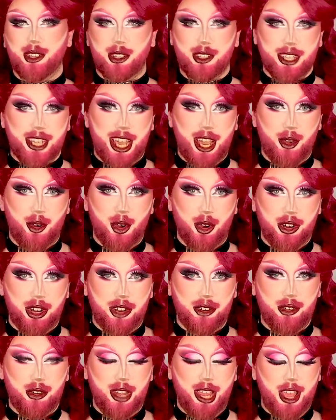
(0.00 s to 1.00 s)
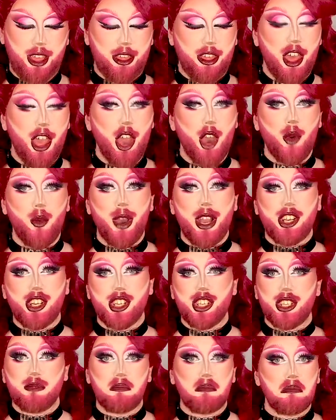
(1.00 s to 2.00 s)
gown on underneath, which
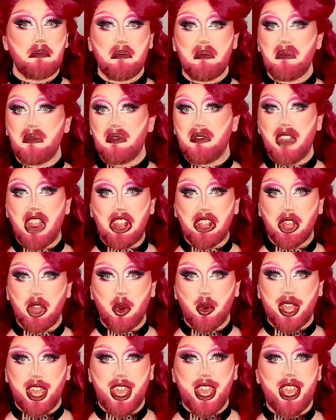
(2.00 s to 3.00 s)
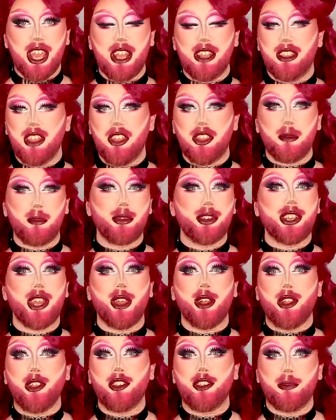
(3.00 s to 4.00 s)
is fairly okay, nothing
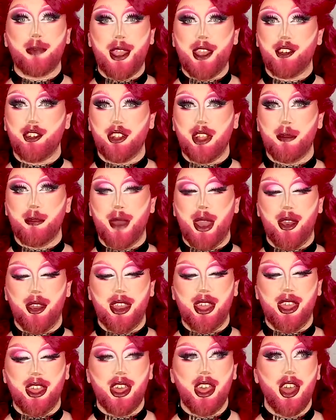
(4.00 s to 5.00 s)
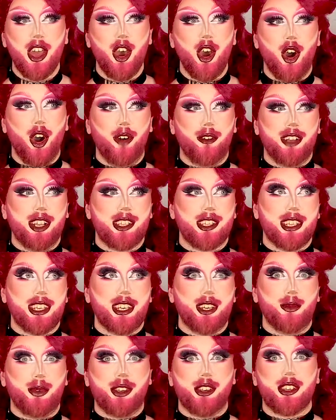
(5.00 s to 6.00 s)
particularly special about it. Obviously,
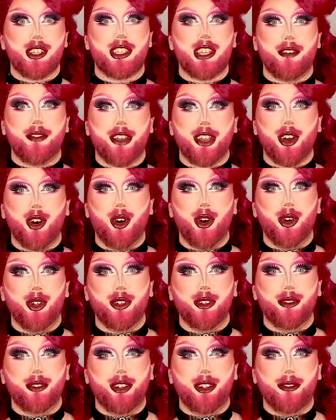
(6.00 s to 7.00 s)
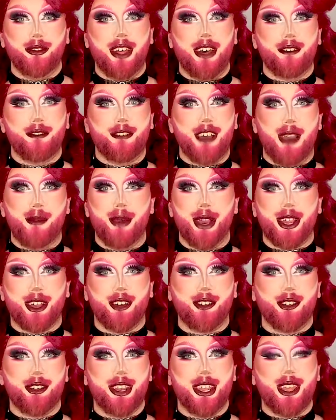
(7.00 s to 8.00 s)
when you're stuffing all of that fabric
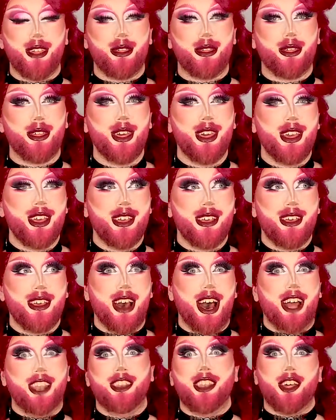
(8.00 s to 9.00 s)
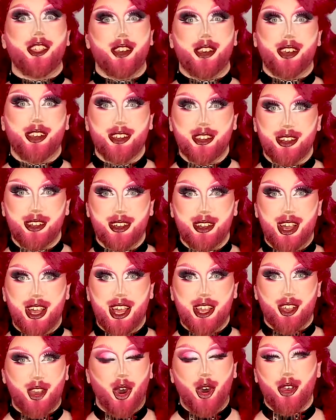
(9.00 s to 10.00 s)
underneath another
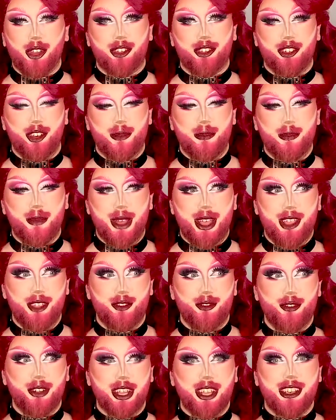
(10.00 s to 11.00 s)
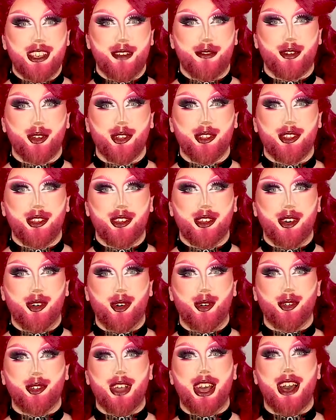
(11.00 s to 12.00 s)
costume, it's really difficult to
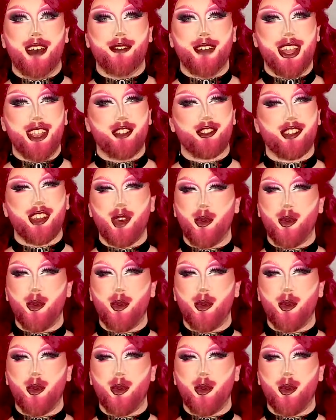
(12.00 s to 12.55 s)
also have intricate